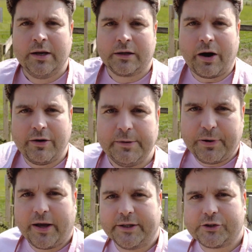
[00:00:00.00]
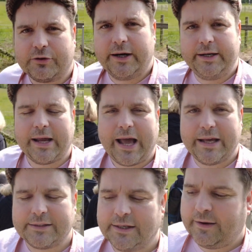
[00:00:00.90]
Currently playing his trade
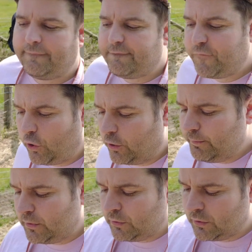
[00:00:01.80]
at Fulham,